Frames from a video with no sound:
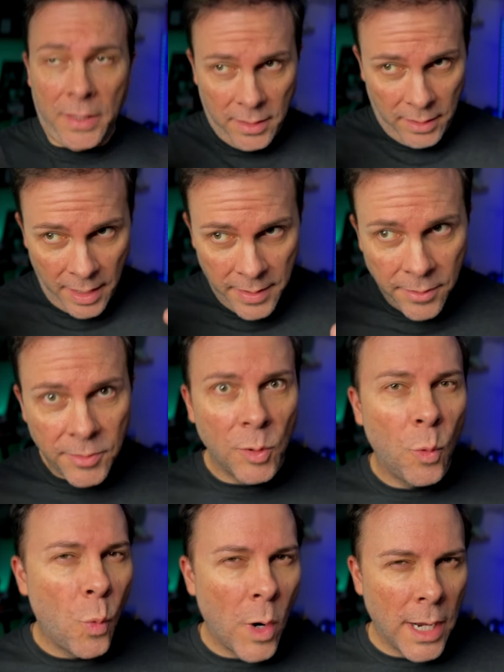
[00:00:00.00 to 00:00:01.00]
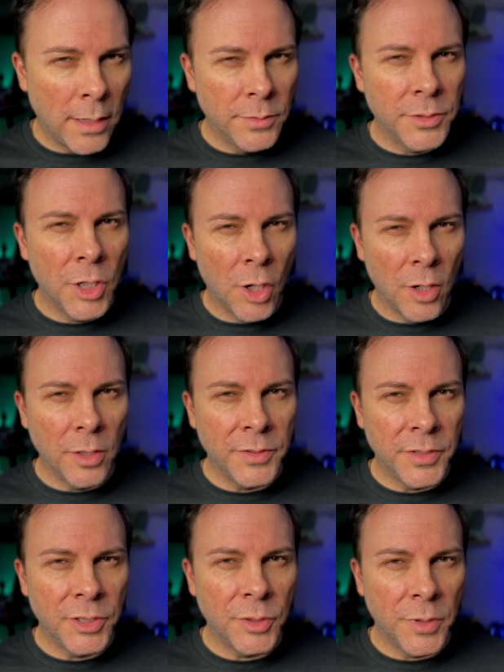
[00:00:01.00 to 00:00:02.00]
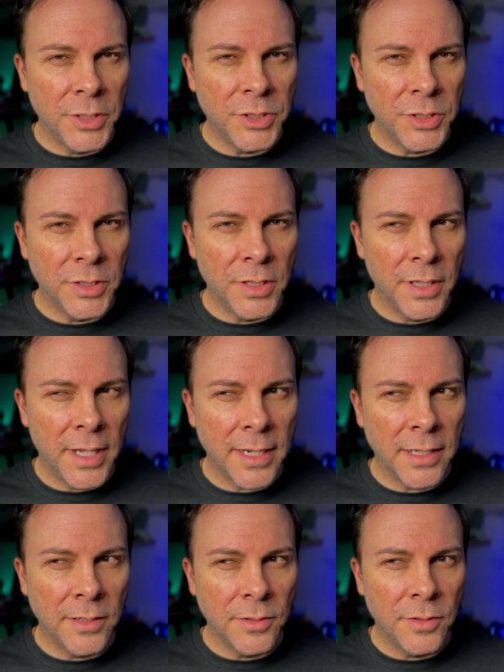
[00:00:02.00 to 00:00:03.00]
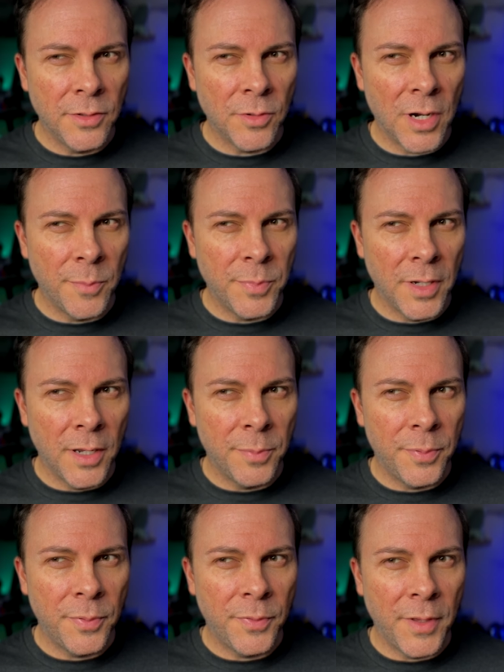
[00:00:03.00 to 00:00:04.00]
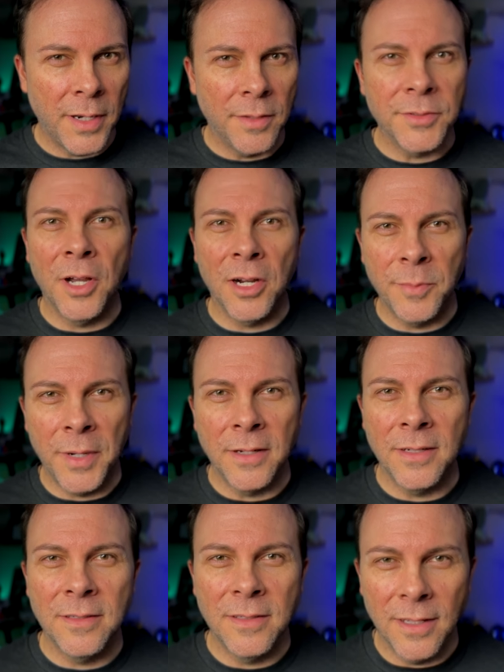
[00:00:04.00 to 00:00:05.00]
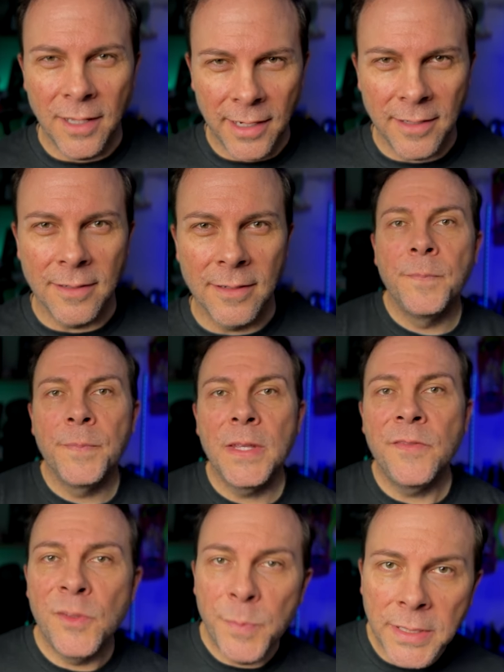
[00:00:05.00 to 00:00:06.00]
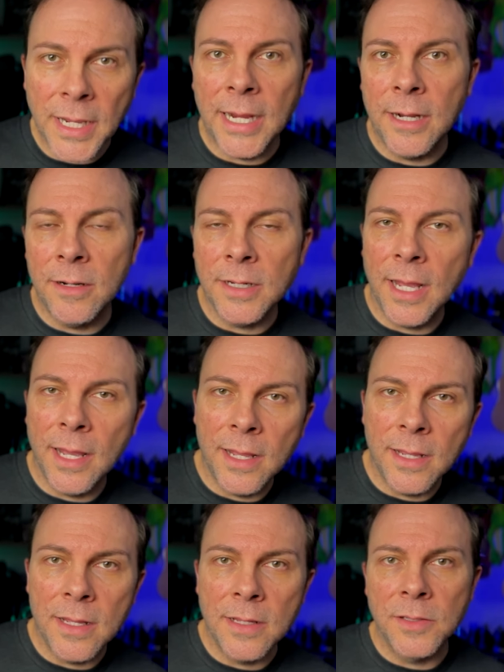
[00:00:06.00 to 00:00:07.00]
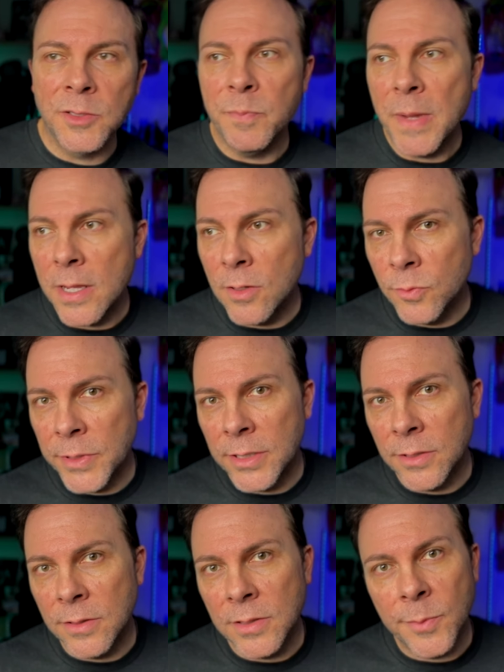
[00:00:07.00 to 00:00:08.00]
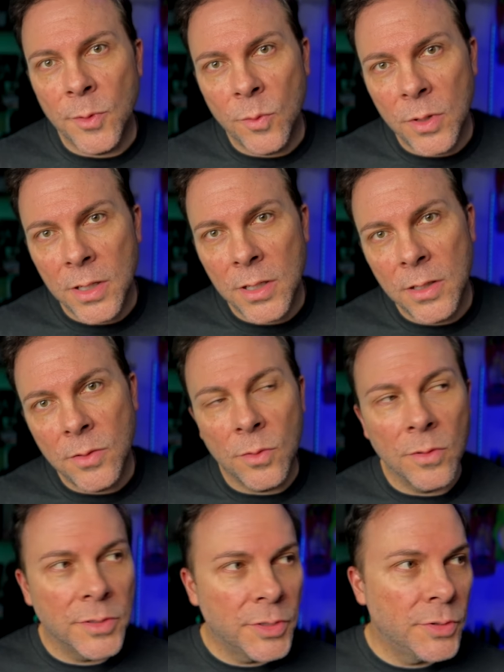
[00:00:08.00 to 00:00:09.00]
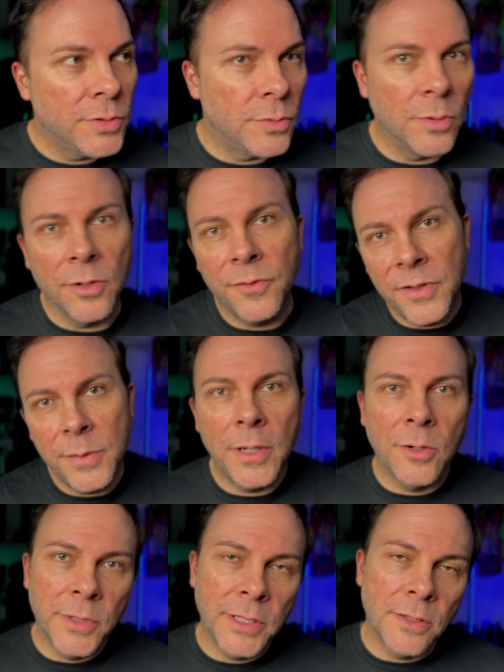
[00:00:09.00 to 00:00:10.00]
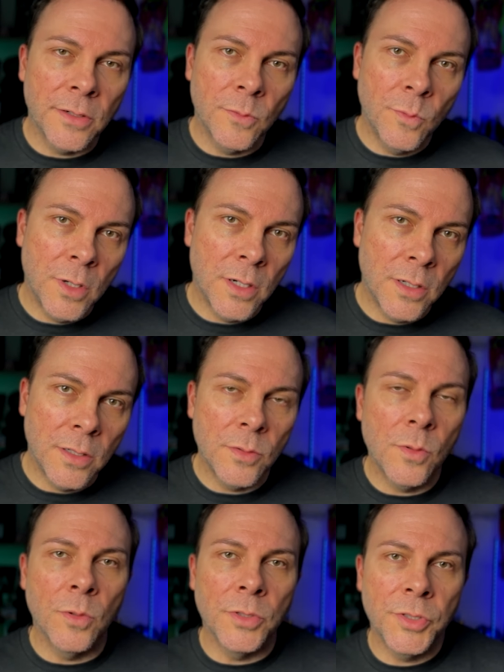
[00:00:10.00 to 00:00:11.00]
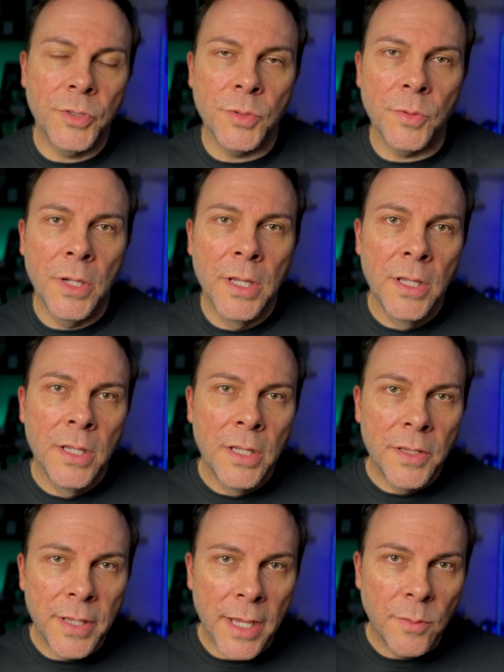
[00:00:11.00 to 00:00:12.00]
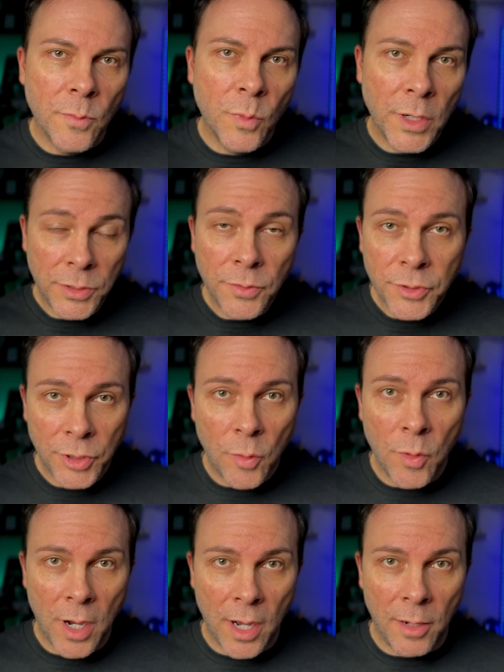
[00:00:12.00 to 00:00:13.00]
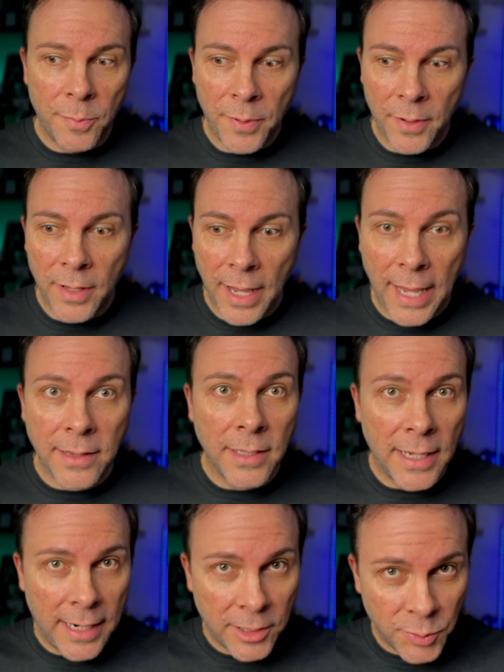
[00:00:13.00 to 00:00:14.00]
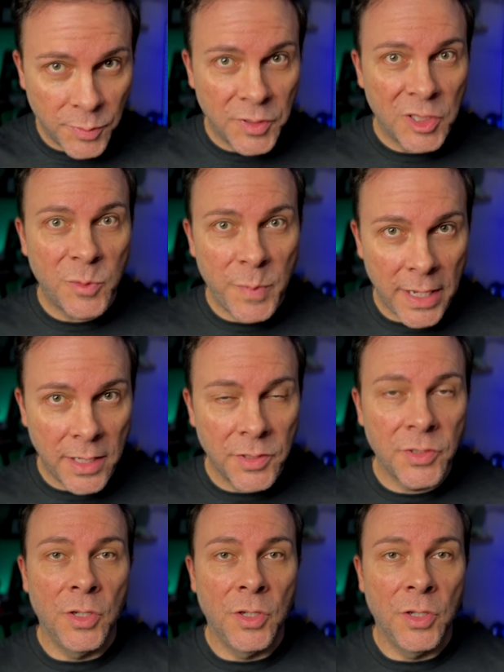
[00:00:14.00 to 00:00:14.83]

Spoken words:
And then there's a wild card situation that can crop up that I'll talk about later. If you've been hired as male reader number one or two, or female reader one or two, then when you show up at the actual space